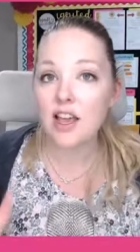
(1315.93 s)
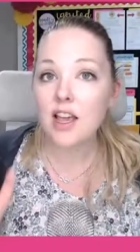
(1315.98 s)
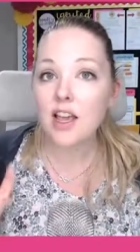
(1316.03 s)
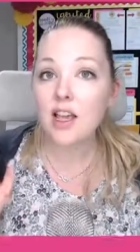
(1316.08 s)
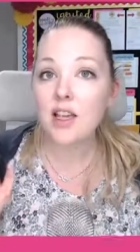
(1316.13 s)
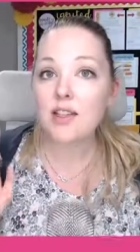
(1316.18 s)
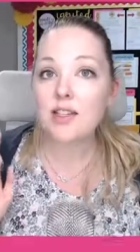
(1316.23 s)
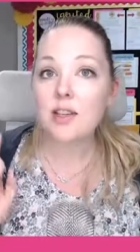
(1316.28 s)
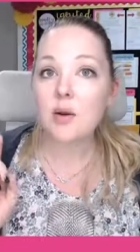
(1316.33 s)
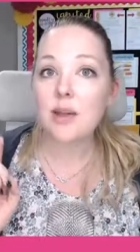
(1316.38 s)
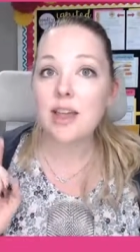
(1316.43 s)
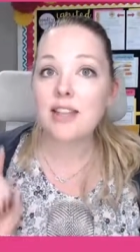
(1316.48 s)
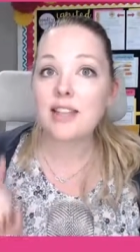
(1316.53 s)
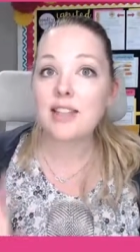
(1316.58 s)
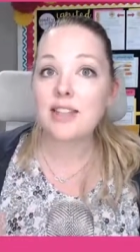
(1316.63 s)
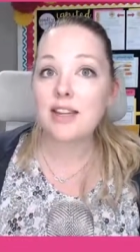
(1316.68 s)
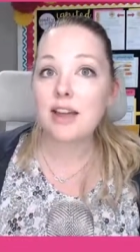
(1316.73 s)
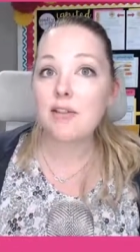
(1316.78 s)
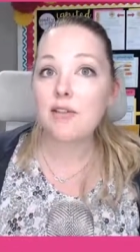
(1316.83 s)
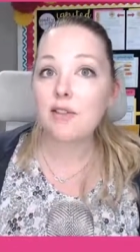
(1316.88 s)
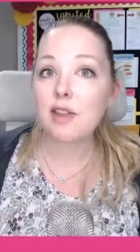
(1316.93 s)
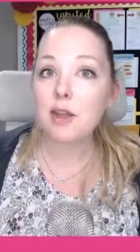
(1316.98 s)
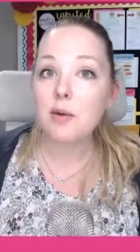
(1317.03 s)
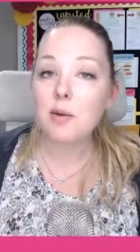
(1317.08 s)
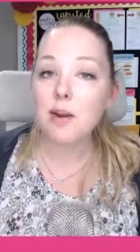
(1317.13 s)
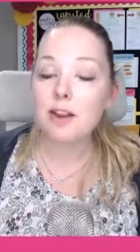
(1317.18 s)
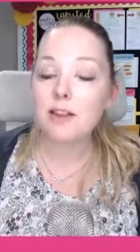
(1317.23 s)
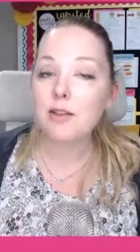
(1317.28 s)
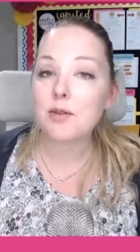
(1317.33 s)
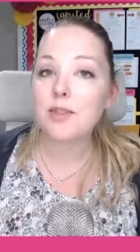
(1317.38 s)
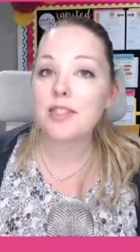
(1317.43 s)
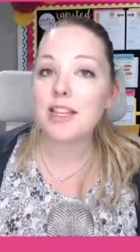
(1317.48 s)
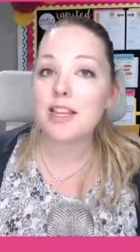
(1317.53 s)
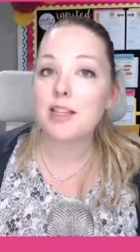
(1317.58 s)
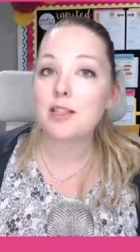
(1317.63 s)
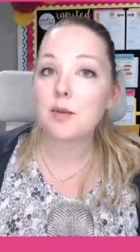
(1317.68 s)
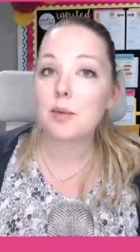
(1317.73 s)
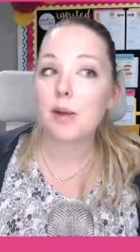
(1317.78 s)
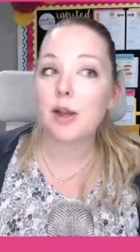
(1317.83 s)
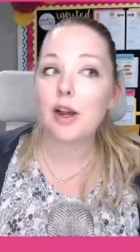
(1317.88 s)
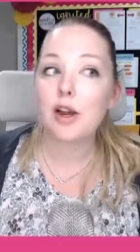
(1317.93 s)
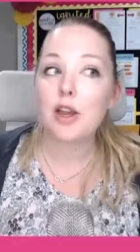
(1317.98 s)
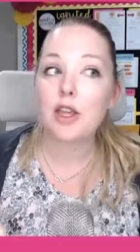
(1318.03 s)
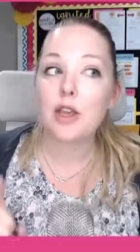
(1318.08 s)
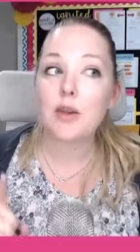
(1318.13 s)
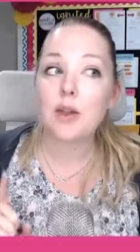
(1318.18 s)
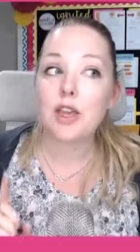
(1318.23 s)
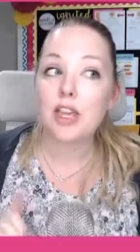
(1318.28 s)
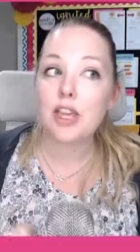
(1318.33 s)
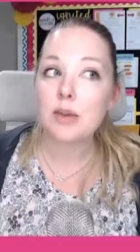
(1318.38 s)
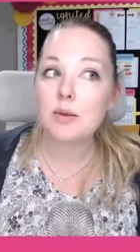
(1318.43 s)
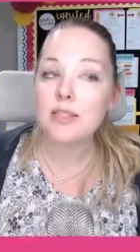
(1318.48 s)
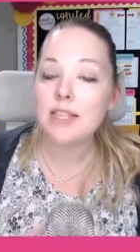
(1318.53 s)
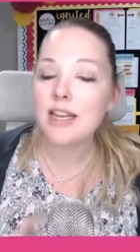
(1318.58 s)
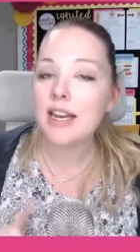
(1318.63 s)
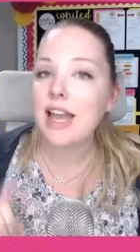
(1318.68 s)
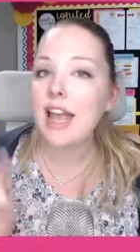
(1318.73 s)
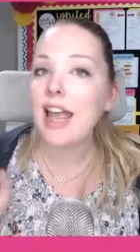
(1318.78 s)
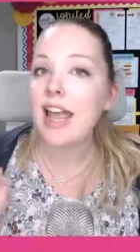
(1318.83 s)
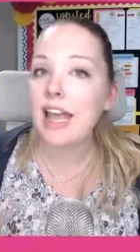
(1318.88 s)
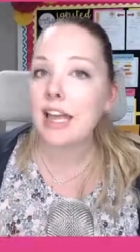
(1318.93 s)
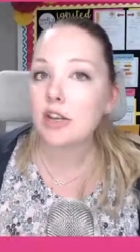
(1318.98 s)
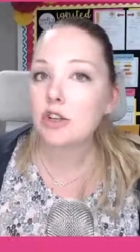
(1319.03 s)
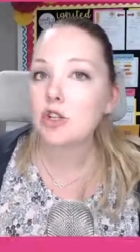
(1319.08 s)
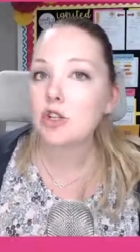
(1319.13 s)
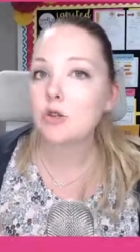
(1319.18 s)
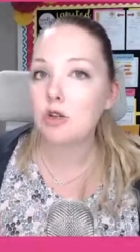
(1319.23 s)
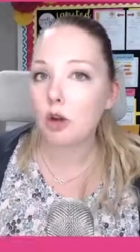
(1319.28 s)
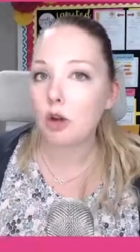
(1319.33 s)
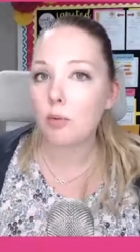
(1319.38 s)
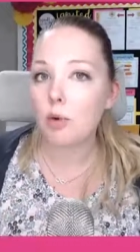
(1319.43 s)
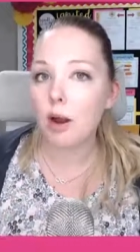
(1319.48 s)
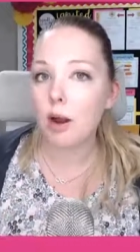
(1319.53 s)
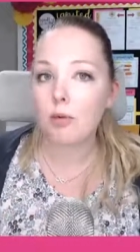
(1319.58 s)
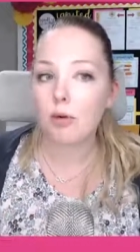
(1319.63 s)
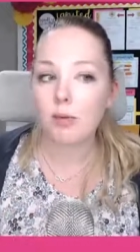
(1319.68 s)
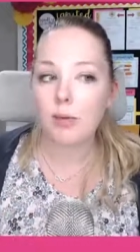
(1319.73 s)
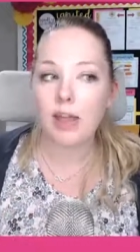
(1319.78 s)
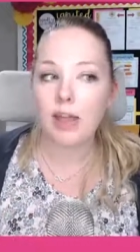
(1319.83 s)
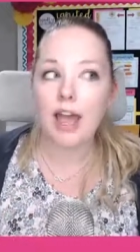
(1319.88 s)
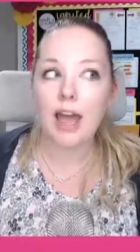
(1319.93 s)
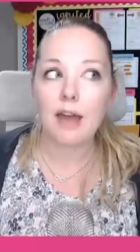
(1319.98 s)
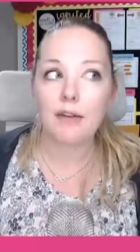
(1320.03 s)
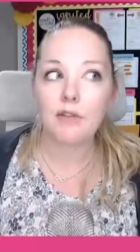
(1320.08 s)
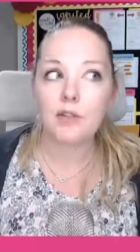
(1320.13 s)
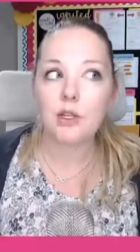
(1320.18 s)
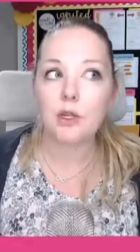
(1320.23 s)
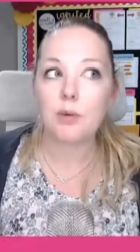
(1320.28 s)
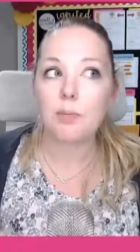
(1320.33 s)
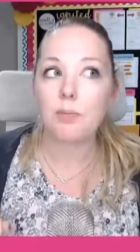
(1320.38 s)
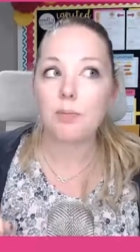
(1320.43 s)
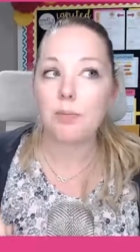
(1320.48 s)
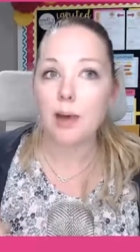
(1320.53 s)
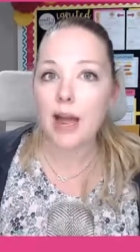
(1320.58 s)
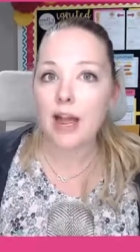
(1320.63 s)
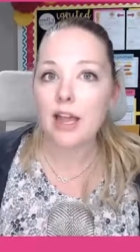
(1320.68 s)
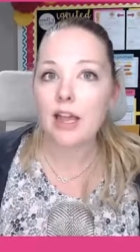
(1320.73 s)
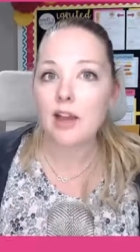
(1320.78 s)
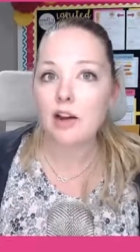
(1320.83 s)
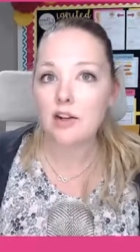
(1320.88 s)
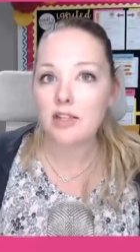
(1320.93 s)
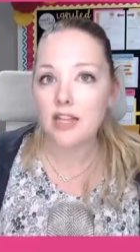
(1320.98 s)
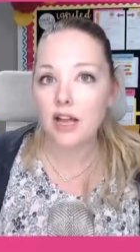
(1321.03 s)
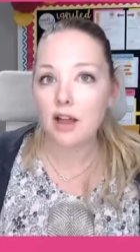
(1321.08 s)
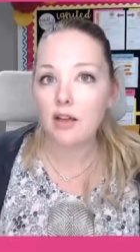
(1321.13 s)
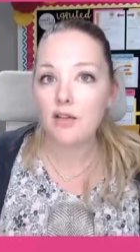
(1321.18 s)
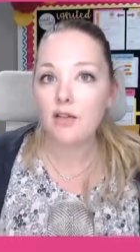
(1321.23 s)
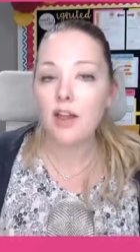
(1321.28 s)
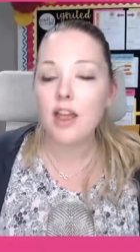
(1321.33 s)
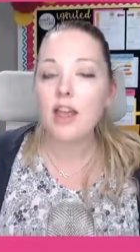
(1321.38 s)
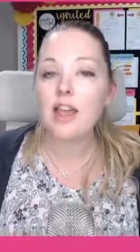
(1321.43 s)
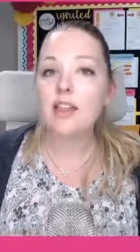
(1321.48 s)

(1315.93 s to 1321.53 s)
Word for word: So it's definitely one of those things where you can use it and you don't probably have to buy it yourself.